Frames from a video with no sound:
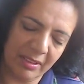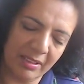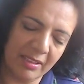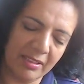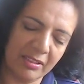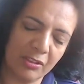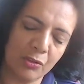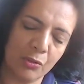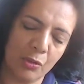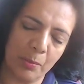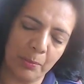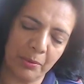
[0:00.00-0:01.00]
Let's
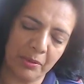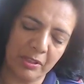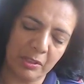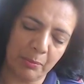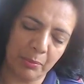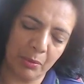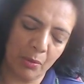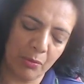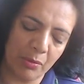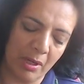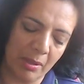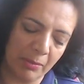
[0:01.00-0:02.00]
drop this
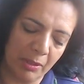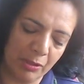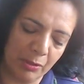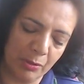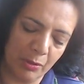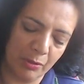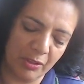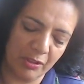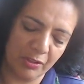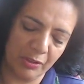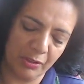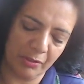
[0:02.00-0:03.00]
program that you don't
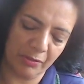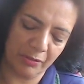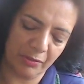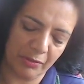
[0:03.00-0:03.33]
deserve.